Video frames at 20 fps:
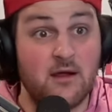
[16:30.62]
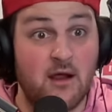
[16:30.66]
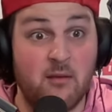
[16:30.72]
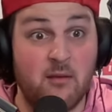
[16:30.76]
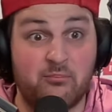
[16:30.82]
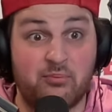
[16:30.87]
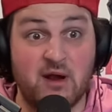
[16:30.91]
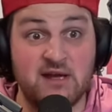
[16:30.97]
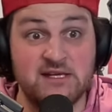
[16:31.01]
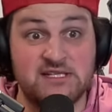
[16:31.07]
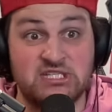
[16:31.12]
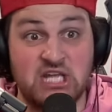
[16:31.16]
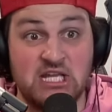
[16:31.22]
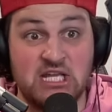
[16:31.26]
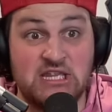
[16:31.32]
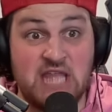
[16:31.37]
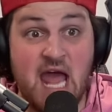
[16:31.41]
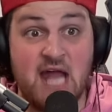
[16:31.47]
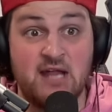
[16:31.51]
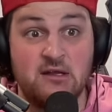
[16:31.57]
And Bryce
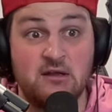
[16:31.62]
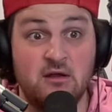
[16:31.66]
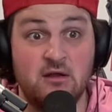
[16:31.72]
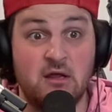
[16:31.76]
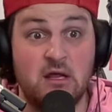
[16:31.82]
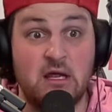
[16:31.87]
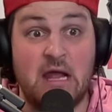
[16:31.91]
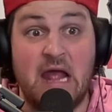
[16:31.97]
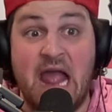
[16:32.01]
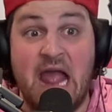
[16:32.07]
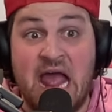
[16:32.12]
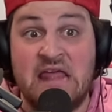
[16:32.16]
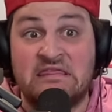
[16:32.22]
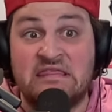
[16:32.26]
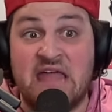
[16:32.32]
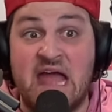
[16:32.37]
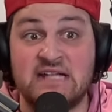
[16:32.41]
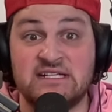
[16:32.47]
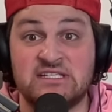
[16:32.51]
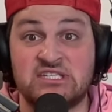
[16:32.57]
did that,
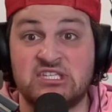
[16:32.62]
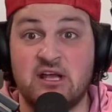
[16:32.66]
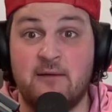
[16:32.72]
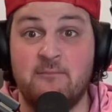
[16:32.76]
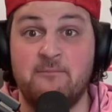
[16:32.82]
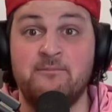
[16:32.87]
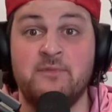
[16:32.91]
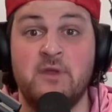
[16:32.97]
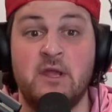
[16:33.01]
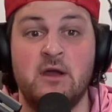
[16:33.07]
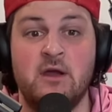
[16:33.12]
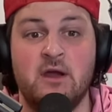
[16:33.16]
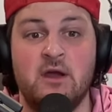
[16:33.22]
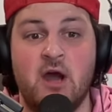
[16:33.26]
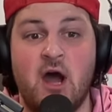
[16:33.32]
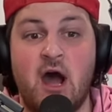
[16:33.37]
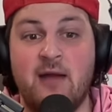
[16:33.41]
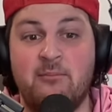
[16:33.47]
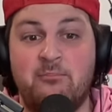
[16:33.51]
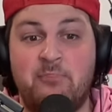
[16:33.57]
and then some.
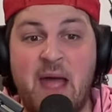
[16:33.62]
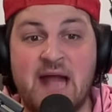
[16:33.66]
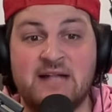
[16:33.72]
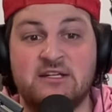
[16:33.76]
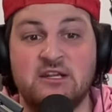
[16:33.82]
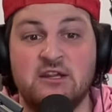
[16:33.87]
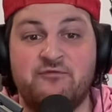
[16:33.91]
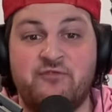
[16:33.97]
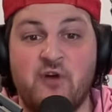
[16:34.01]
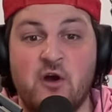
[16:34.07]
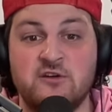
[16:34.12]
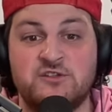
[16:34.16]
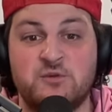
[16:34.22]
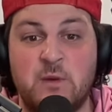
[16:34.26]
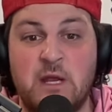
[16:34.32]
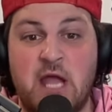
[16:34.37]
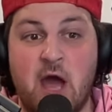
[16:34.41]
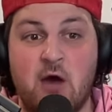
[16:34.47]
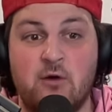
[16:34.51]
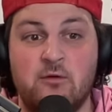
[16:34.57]
All right, back to the phones
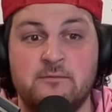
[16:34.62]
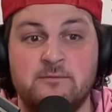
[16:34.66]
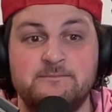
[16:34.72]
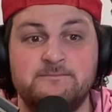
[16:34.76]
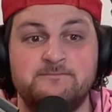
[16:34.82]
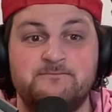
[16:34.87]
we go.